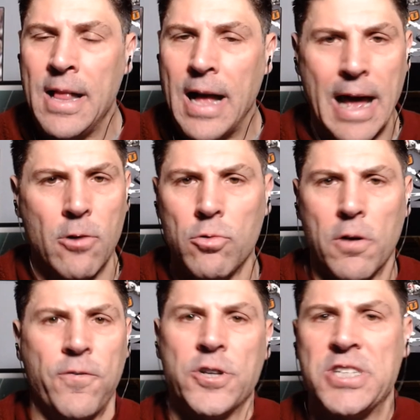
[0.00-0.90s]
I don't look
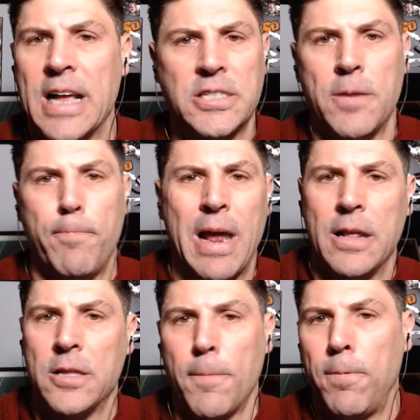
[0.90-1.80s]
for Stetson
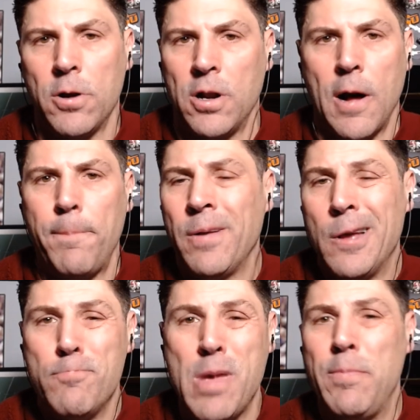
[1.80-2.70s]
Bennett to put it up
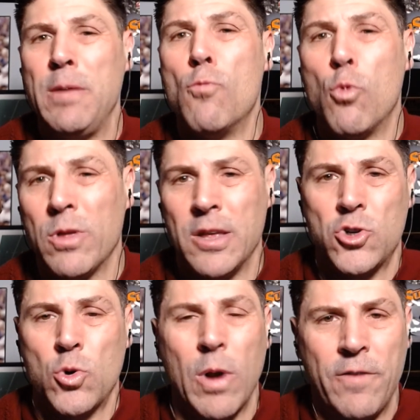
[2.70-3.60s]
maybe more than
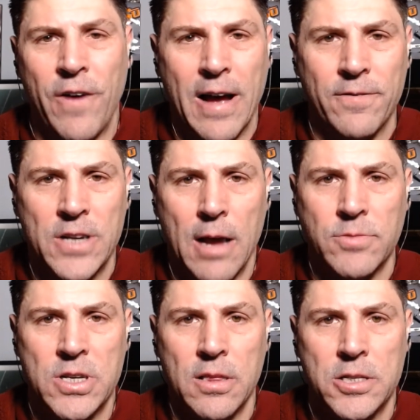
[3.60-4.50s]
25 times
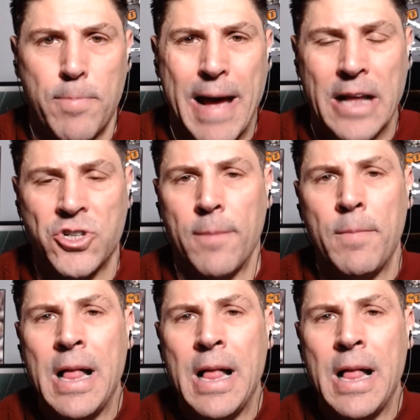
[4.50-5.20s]
in this matchup.